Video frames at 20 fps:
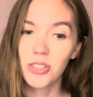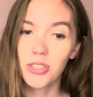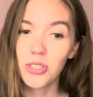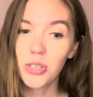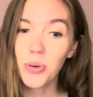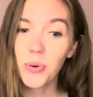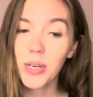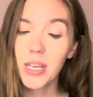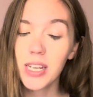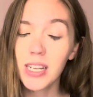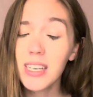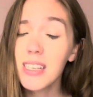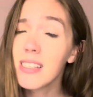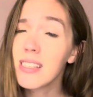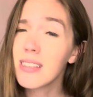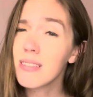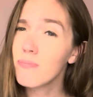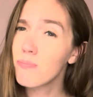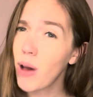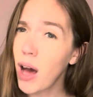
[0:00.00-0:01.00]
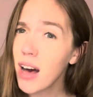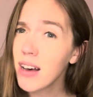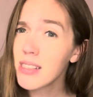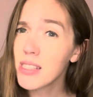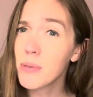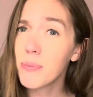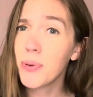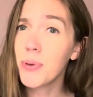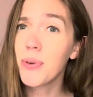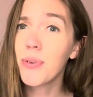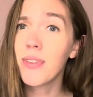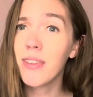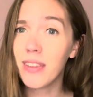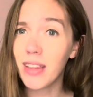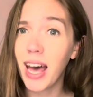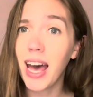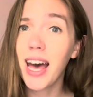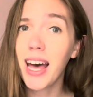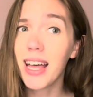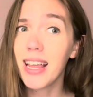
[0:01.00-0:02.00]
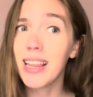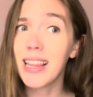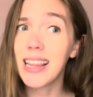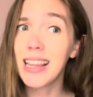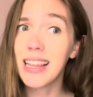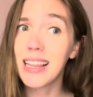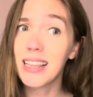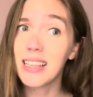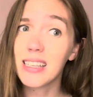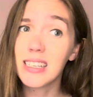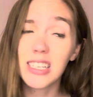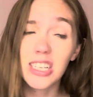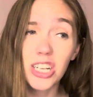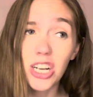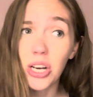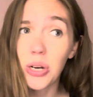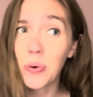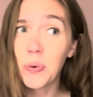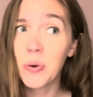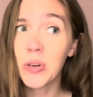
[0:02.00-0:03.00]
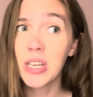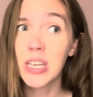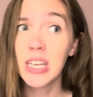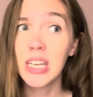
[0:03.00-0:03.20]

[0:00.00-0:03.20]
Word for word: So it is possible that, you know,